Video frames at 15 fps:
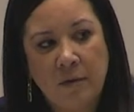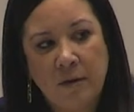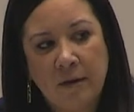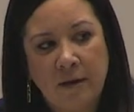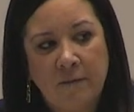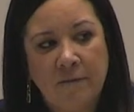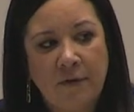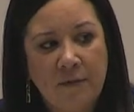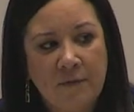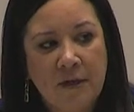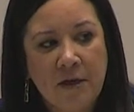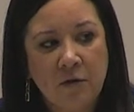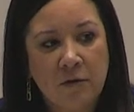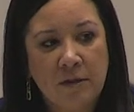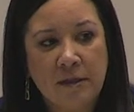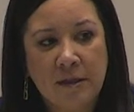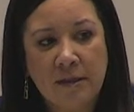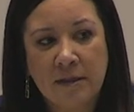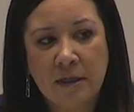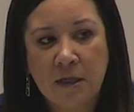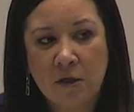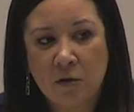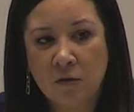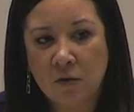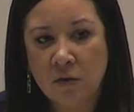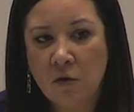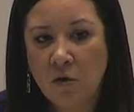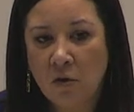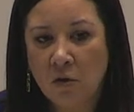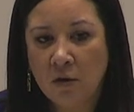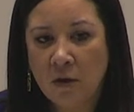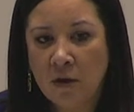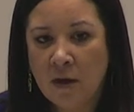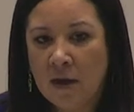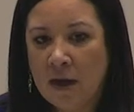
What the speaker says: like 15 or 16 years old